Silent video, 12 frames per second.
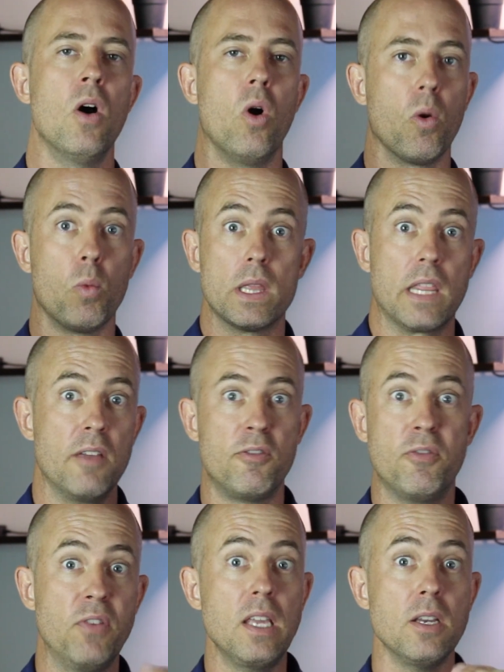or what they
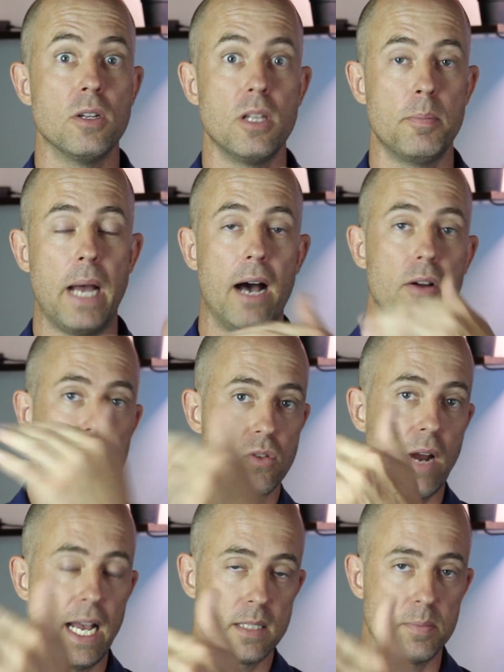feel about
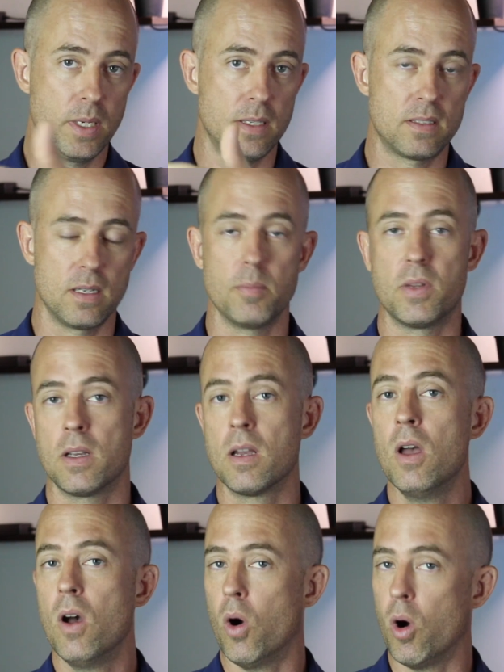grasping something
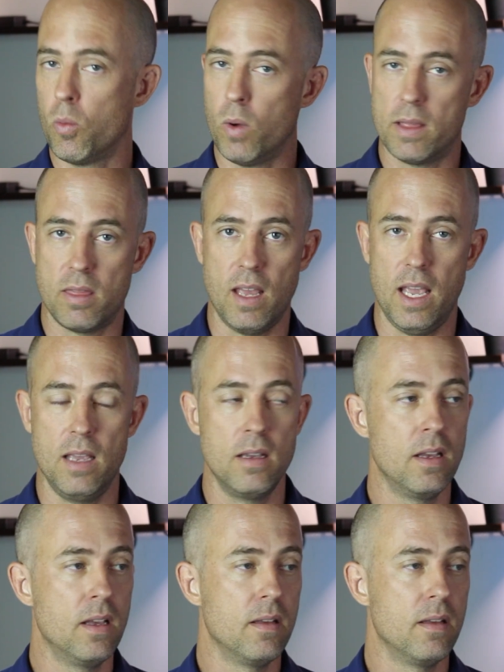or what they